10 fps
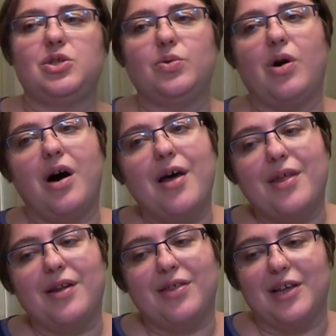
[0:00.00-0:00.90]
to
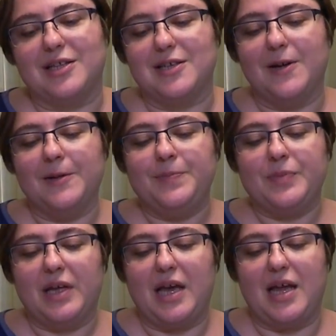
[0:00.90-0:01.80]
other things.
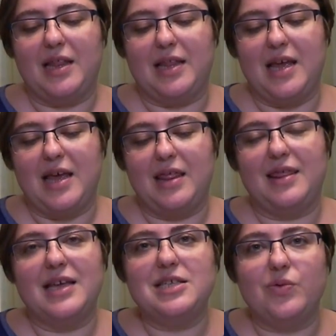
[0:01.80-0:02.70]
And
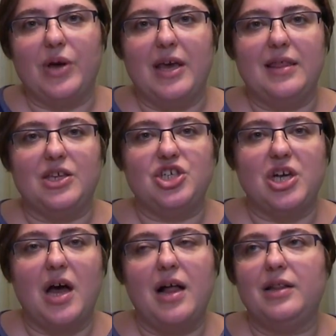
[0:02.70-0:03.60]
this way the
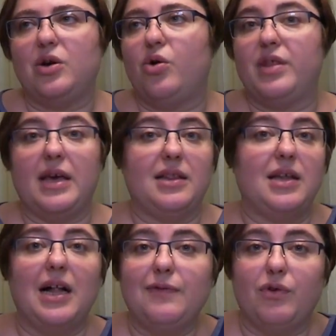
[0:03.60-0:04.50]
child, or the
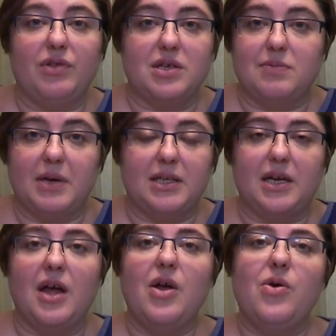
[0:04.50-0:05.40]
adult for this
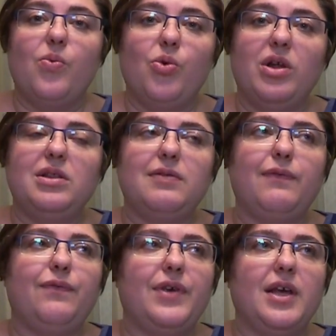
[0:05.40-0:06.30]
matter, won't
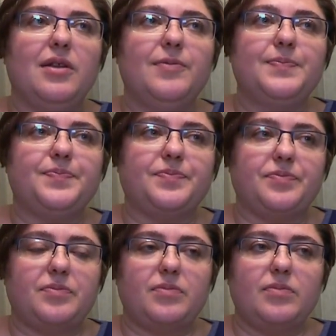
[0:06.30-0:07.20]
feel
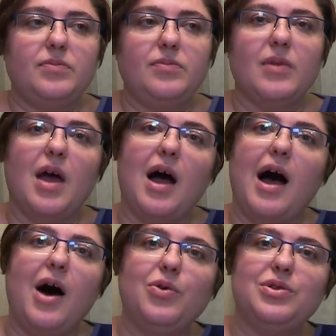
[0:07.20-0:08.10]

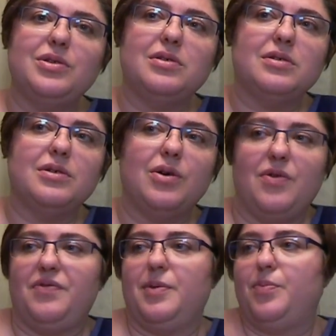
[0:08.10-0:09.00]
out
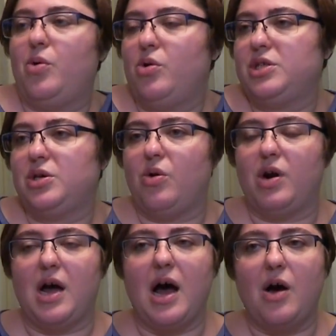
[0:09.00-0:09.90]
of the box
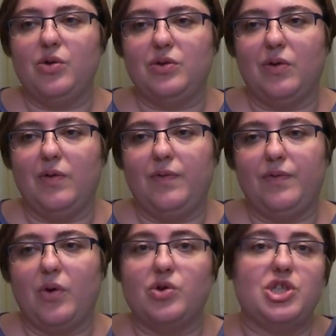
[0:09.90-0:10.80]
or out
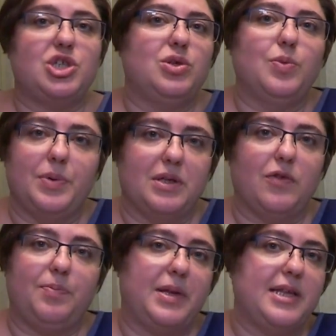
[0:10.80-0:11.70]
of, or stupid,
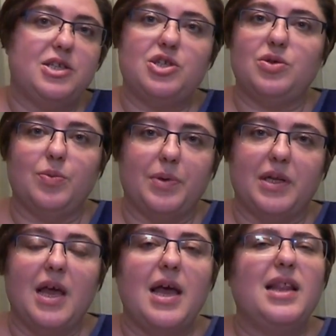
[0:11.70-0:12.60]
or plain stupid.
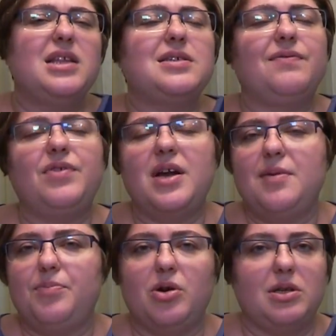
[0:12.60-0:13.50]
And it's very
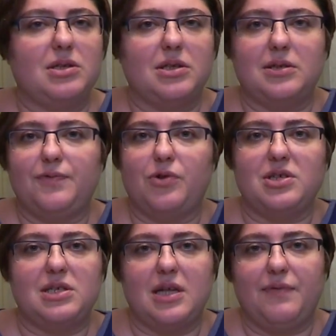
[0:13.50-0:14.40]
important for
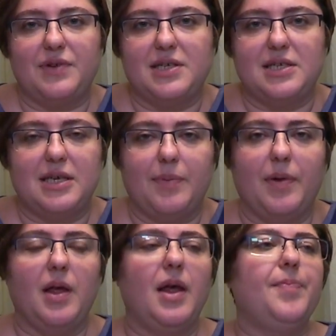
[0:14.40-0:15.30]
self-esteem,
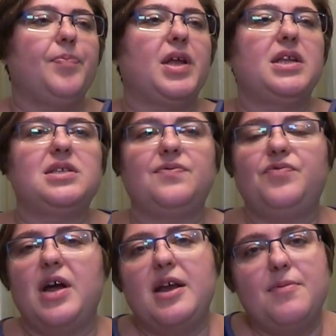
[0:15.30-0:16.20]
and it's
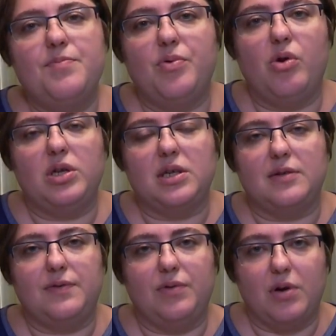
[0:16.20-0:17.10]
very
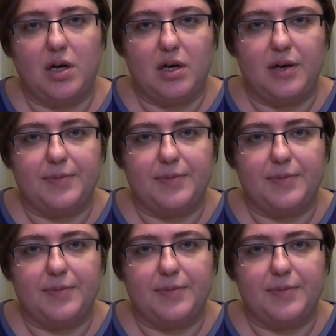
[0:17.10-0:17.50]
important for